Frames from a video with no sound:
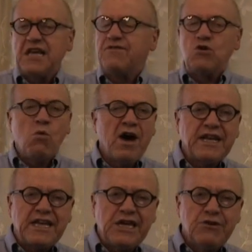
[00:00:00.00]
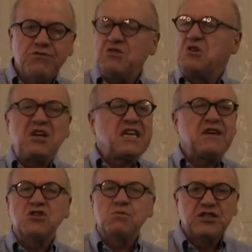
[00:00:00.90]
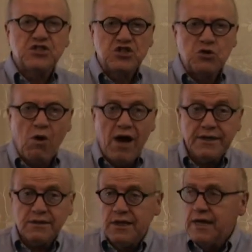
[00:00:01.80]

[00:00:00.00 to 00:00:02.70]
If you want to give, you can give as much as you want.